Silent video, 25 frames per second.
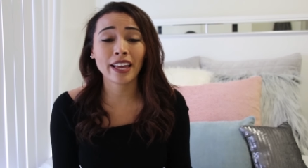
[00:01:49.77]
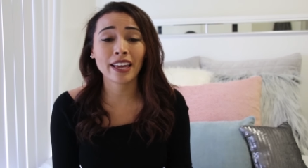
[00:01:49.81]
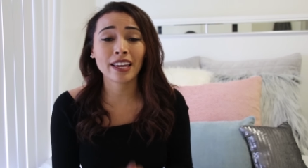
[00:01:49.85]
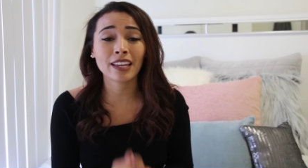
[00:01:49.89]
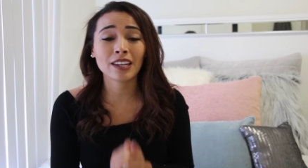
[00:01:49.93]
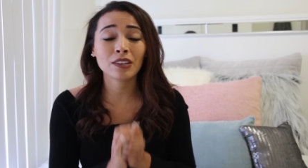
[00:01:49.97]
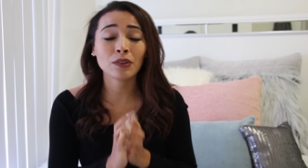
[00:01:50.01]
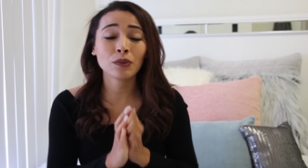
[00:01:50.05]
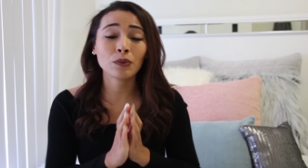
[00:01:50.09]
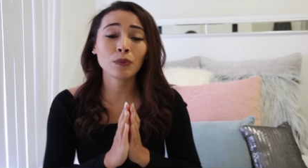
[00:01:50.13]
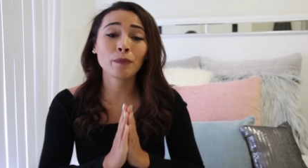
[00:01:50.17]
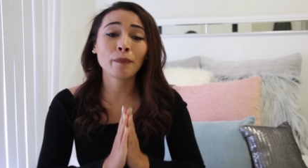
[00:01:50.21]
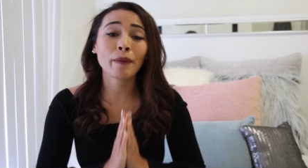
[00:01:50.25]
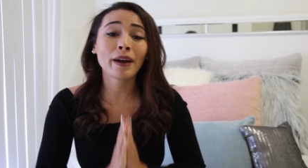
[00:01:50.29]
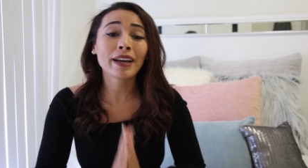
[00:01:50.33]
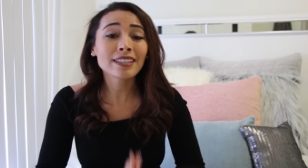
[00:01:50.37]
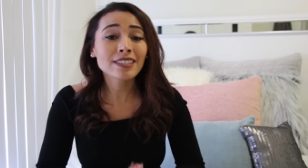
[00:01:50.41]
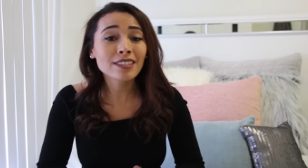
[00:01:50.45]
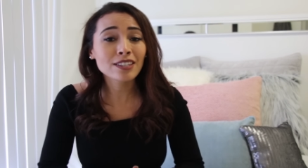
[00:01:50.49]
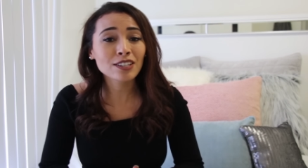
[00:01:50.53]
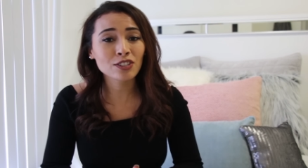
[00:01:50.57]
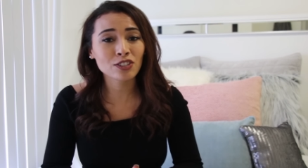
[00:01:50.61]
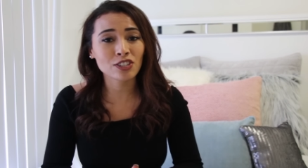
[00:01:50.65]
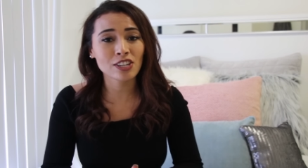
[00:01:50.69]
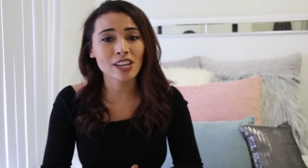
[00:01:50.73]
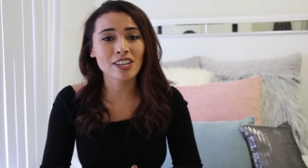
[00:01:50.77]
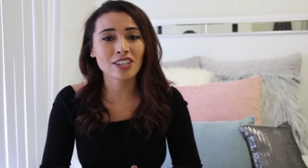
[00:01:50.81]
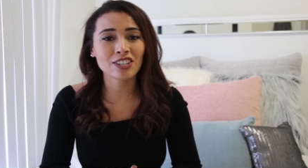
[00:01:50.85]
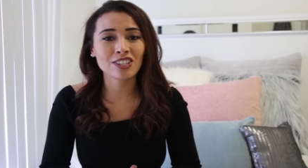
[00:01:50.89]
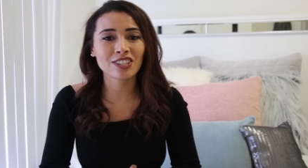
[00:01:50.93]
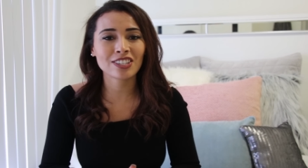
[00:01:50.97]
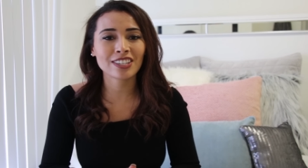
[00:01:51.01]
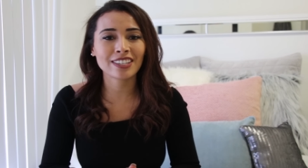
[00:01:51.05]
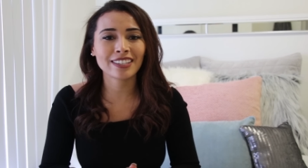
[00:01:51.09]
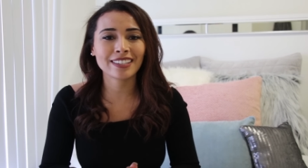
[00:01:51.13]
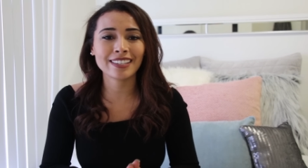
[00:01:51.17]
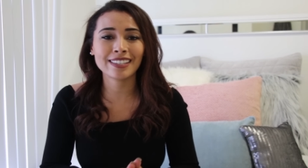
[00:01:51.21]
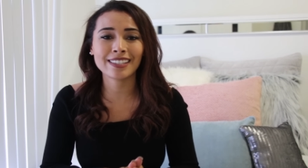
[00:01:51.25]
and my
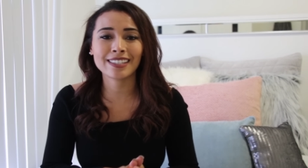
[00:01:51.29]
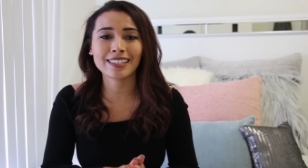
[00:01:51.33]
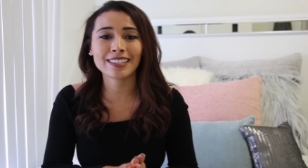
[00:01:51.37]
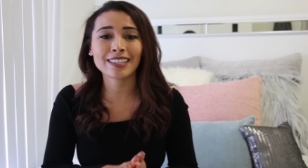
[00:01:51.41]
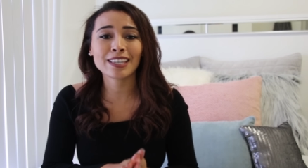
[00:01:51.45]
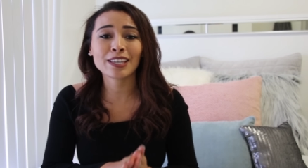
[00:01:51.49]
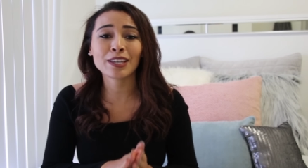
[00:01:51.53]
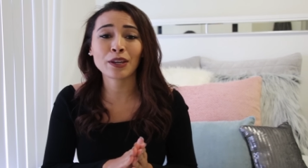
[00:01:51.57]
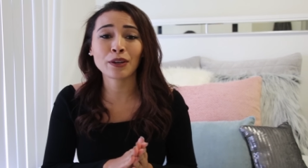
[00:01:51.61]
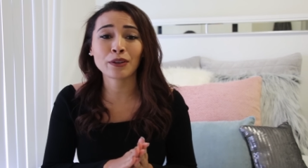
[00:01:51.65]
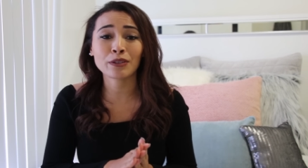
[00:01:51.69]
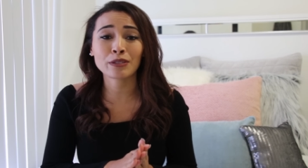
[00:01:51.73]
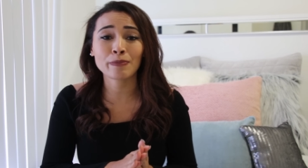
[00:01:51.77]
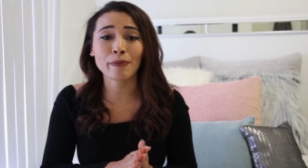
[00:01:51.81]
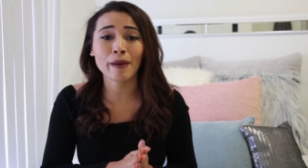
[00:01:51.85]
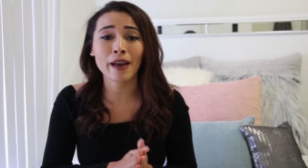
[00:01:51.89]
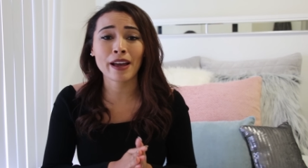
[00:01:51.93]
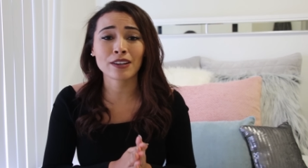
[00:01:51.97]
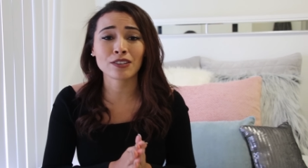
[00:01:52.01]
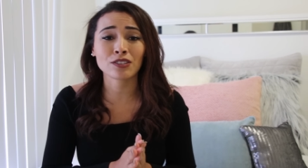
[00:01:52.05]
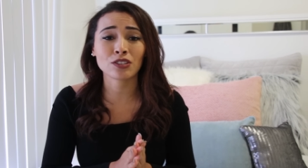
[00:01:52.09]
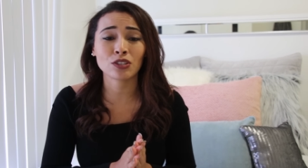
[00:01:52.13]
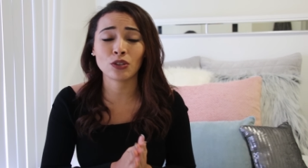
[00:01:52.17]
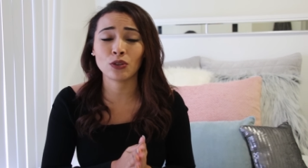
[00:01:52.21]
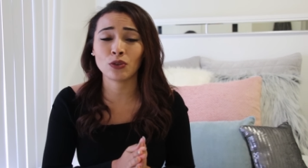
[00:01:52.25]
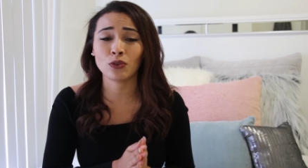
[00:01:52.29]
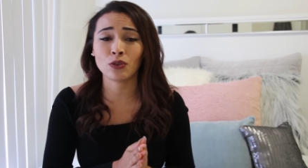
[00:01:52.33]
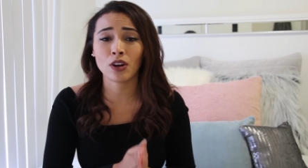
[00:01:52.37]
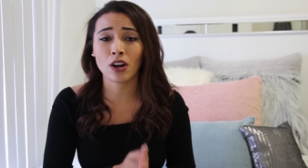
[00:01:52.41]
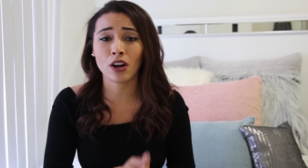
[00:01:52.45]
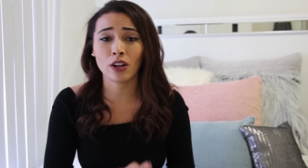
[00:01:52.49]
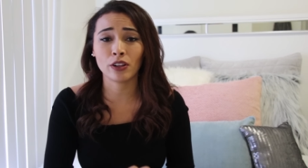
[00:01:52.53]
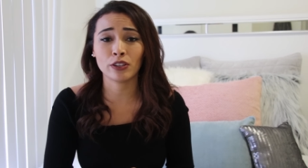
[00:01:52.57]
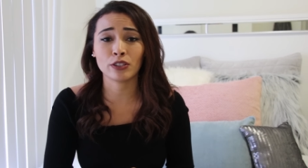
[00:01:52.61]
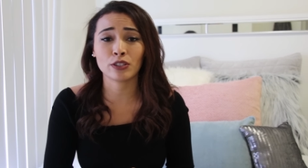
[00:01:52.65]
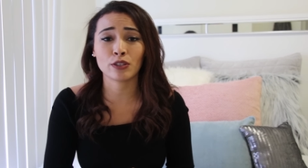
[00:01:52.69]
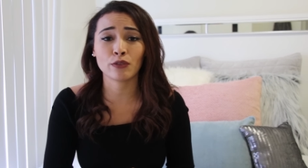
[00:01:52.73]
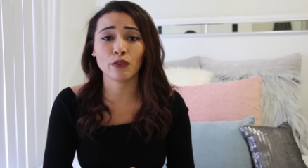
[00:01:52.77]
suggestion is he goes back to
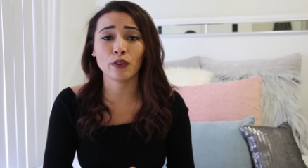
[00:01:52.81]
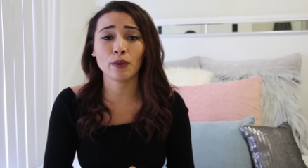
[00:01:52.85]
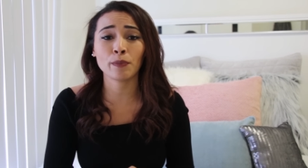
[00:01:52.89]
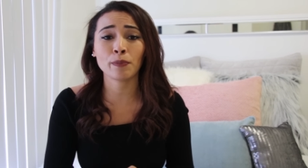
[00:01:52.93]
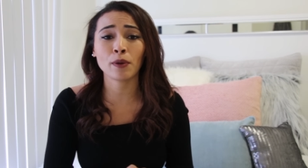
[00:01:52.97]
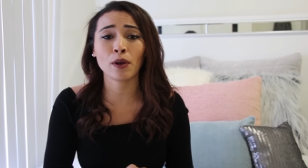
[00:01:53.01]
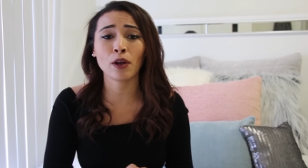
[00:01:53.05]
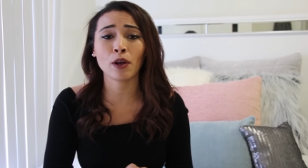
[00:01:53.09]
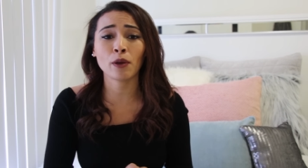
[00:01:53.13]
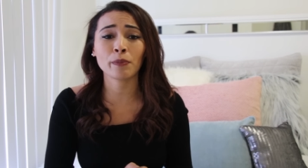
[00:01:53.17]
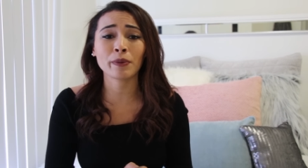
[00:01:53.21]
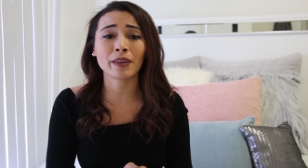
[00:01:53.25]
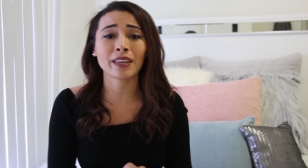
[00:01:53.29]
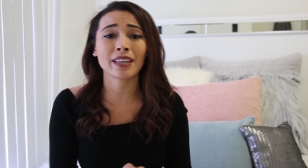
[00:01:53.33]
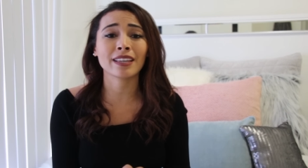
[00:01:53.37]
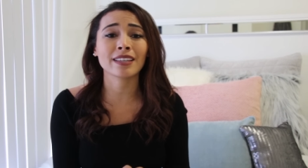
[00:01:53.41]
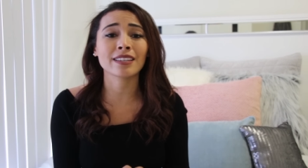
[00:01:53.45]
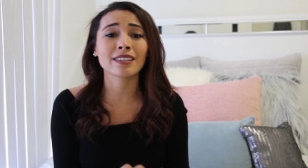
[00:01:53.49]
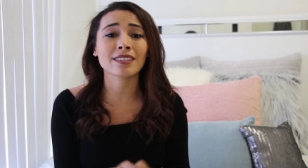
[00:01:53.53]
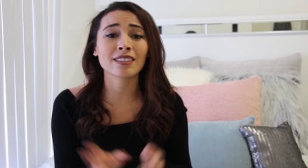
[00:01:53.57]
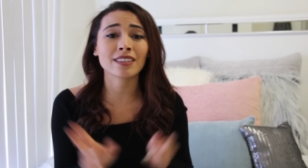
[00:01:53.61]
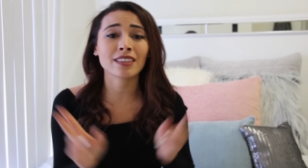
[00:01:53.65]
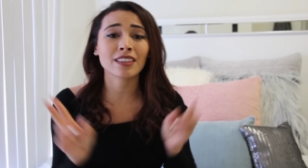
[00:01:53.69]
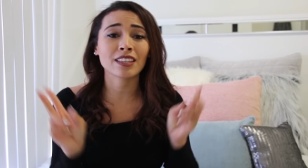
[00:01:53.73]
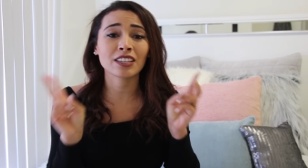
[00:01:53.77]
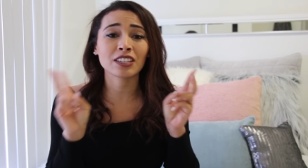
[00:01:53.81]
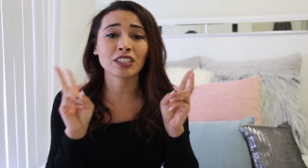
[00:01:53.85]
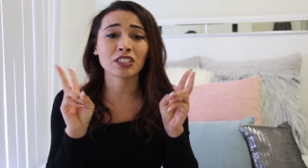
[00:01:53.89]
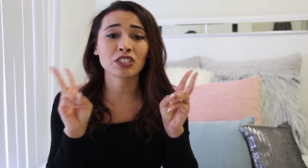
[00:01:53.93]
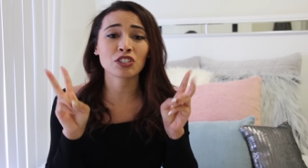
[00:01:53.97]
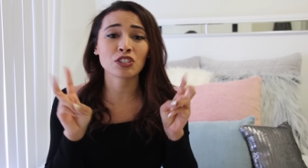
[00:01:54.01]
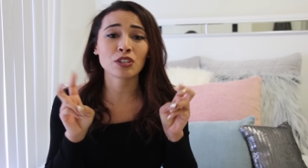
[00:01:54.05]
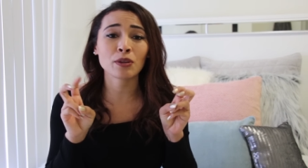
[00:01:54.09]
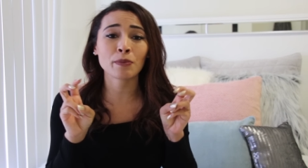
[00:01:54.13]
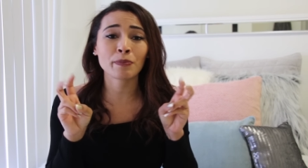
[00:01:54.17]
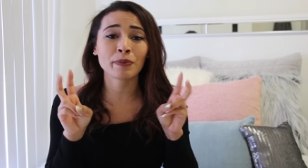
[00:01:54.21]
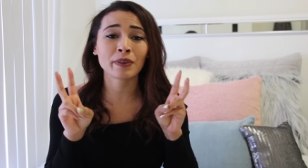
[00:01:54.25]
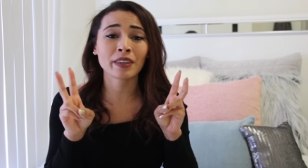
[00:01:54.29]
college football because the
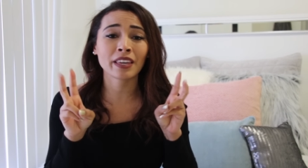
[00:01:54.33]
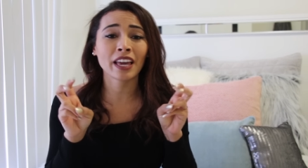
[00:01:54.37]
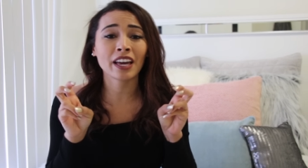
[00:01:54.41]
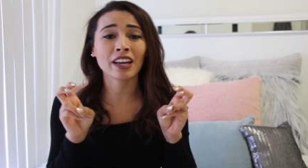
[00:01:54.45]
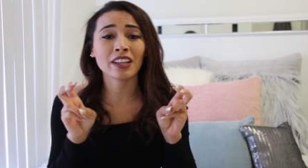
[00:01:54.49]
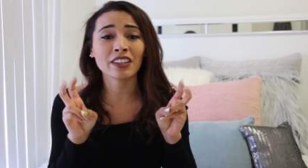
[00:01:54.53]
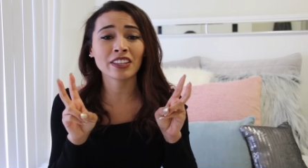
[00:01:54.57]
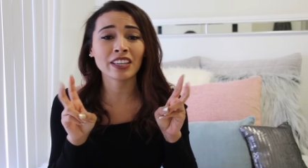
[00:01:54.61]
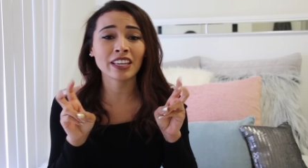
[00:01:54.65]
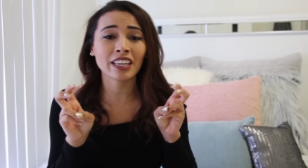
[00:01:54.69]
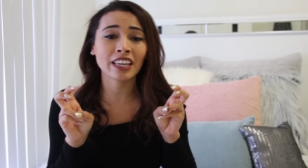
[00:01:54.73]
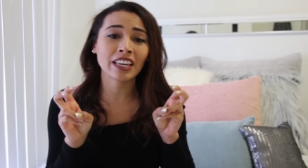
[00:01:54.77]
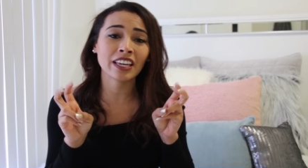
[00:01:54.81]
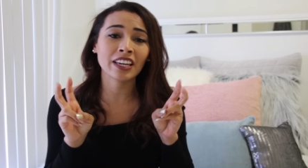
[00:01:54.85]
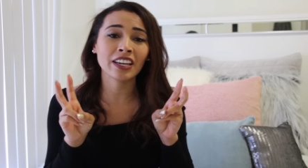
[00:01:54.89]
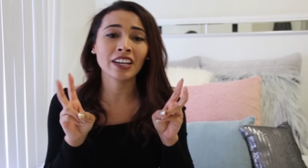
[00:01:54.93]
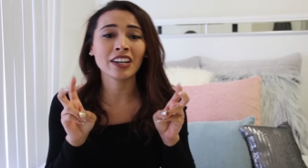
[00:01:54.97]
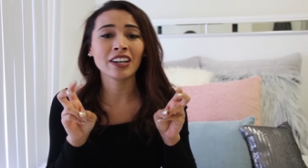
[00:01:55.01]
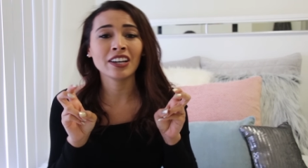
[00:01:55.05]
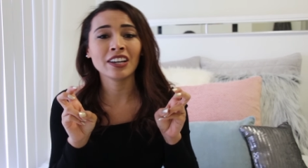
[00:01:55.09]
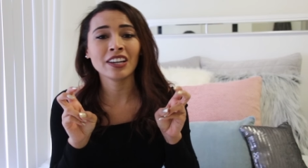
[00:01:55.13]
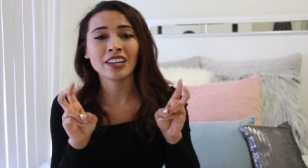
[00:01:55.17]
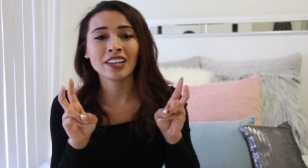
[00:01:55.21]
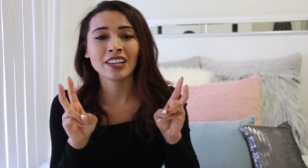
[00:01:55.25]
Chip Kelly,